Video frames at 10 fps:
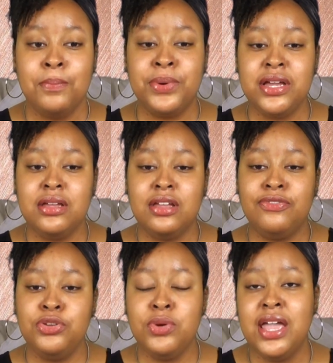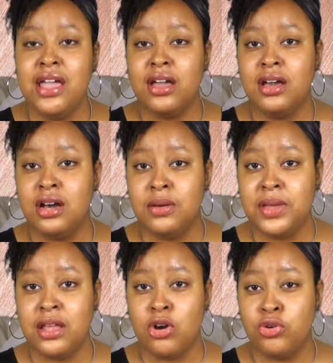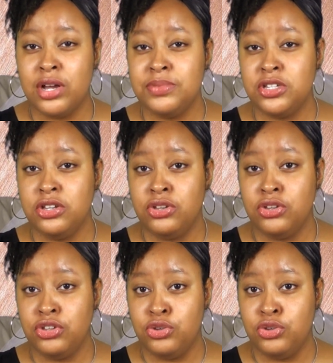But if you can't come and own up to